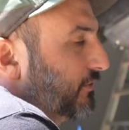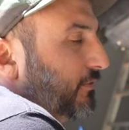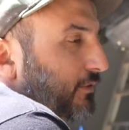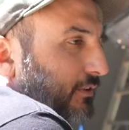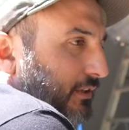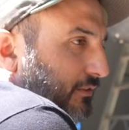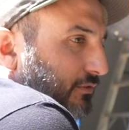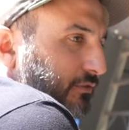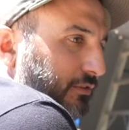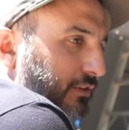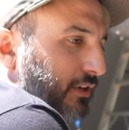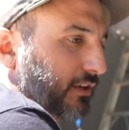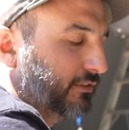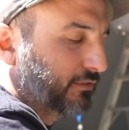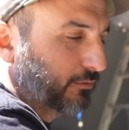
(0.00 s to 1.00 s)
for these
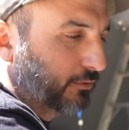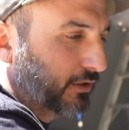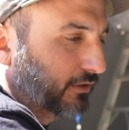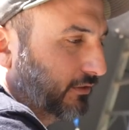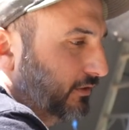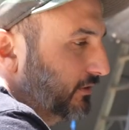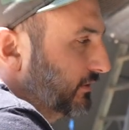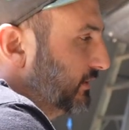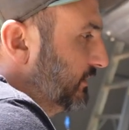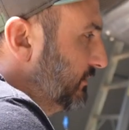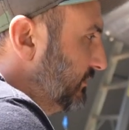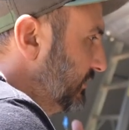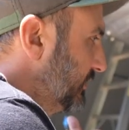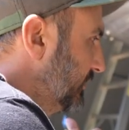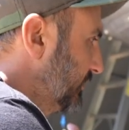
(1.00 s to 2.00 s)
trucks, whether you're
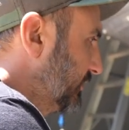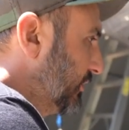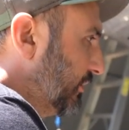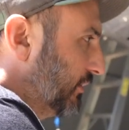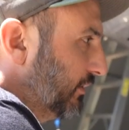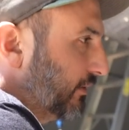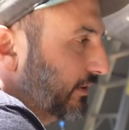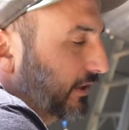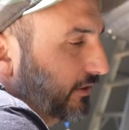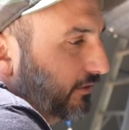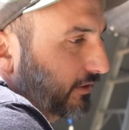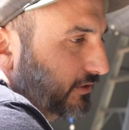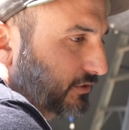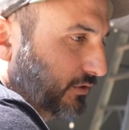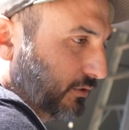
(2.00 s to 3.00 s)
using a Currie
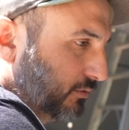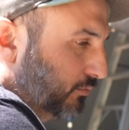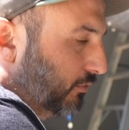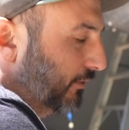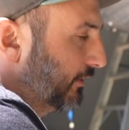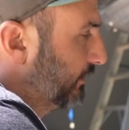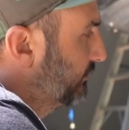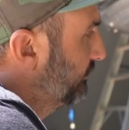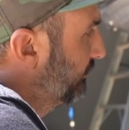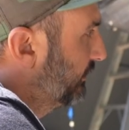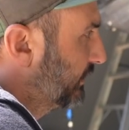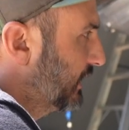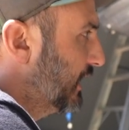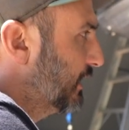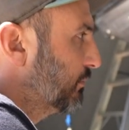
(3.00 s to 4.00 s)
or a Tube Works or a
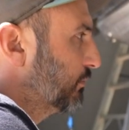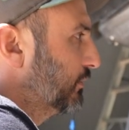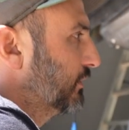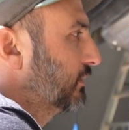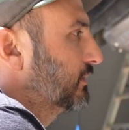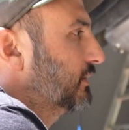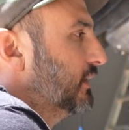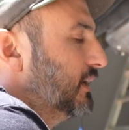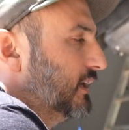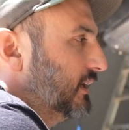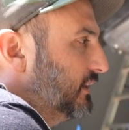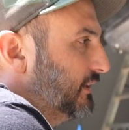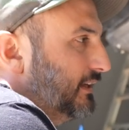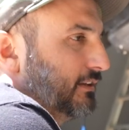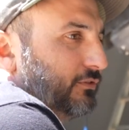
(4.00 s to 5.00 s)
Camburg,
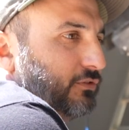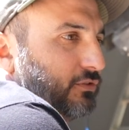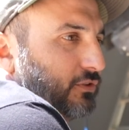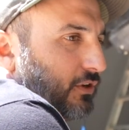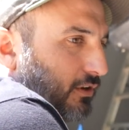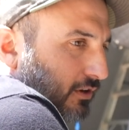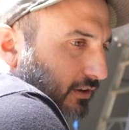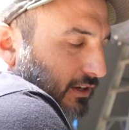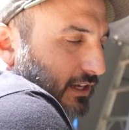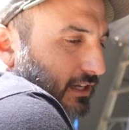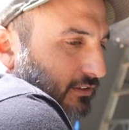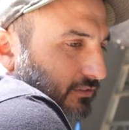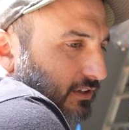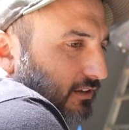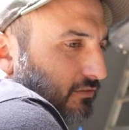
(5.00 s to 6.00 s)
they start
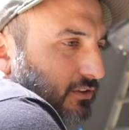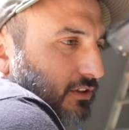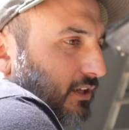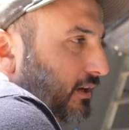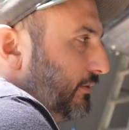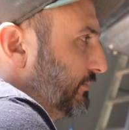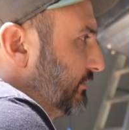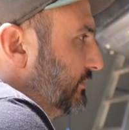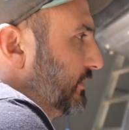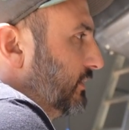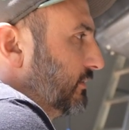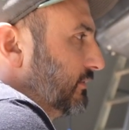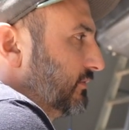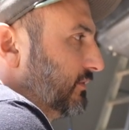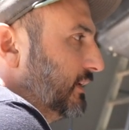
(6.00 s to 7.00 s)
at
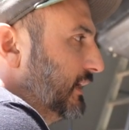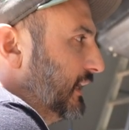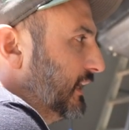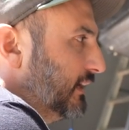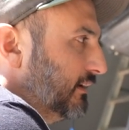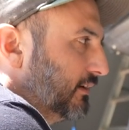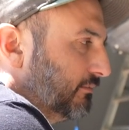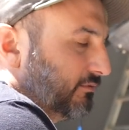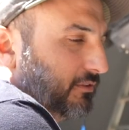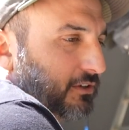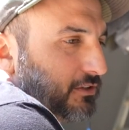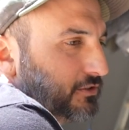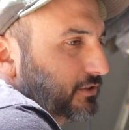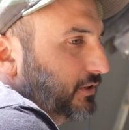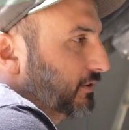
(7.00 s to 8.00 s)
$7,000. They end up
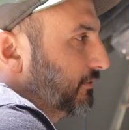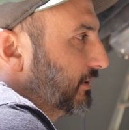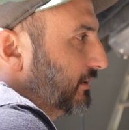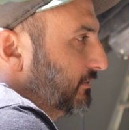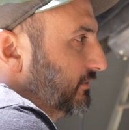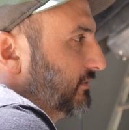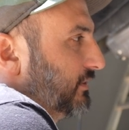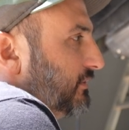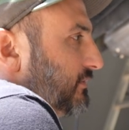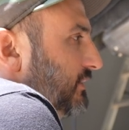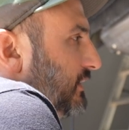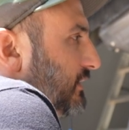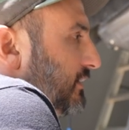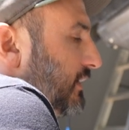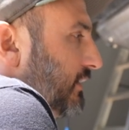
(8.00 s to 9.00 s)
finishing around
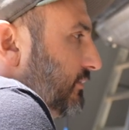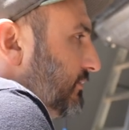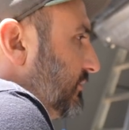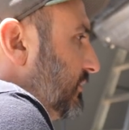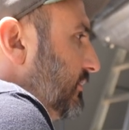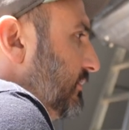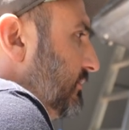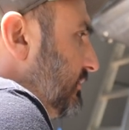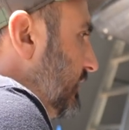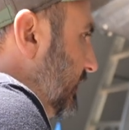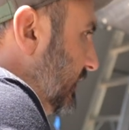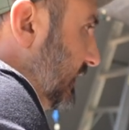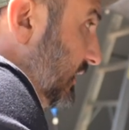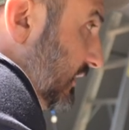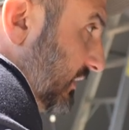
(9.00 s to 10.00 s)
$16,000.
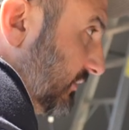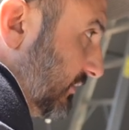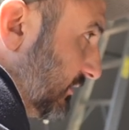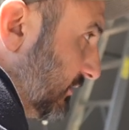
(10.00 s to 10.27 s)
This